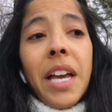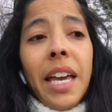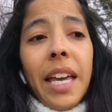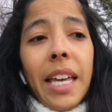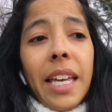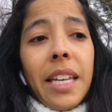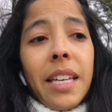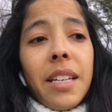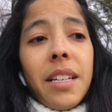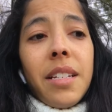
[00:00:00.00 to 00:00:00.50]

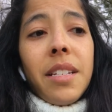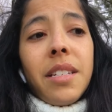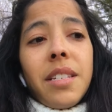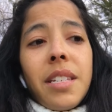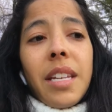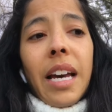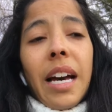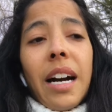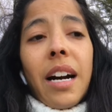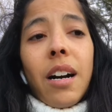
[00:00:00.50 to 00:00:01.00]
is
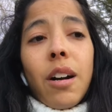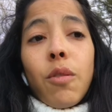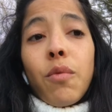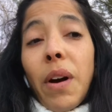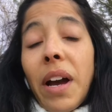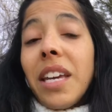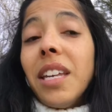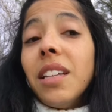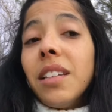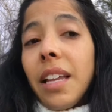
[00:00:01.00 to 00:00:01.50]
a
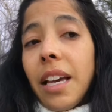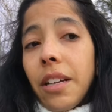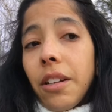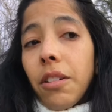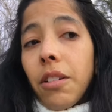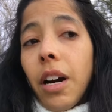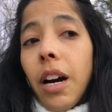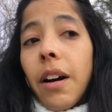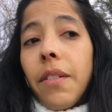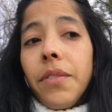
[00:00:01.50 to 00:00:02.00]
regulator
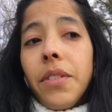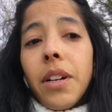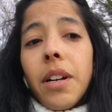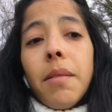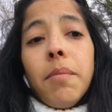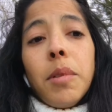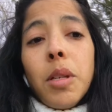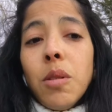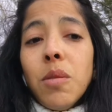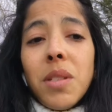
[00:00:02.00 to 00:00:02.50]
of the
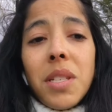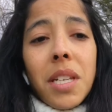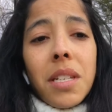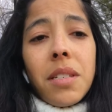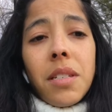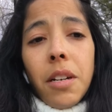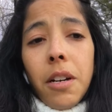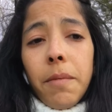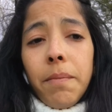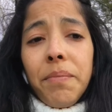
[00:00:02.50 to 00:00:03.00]
immune
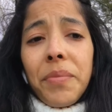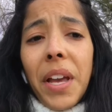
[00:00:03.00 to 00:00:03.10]
system,